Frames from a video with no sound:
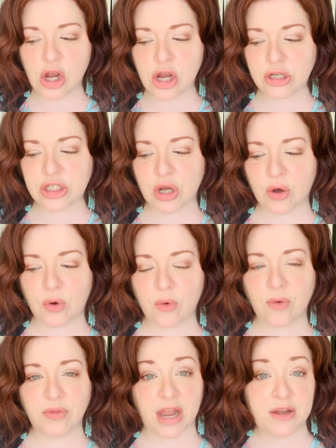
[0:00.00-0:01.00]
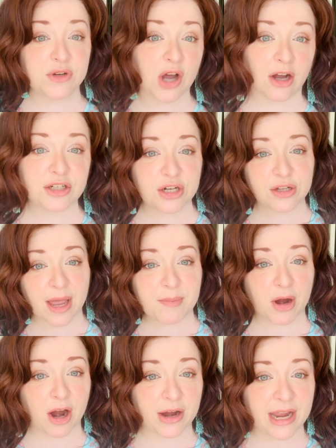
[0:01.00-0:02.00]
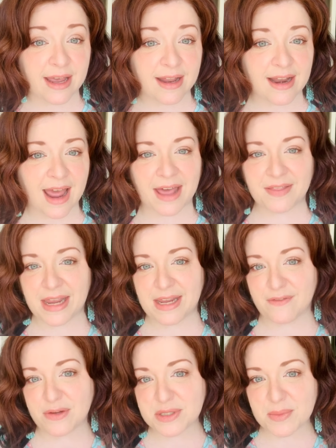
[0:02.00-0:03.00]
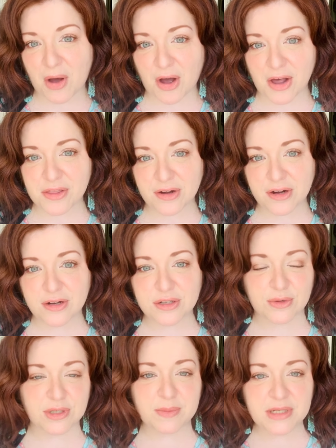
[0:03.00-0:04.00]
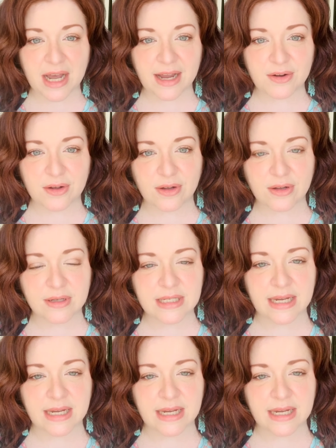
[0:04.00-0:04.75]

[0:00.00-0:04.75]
So then you talk to your librarian and they give you some authors or some titles,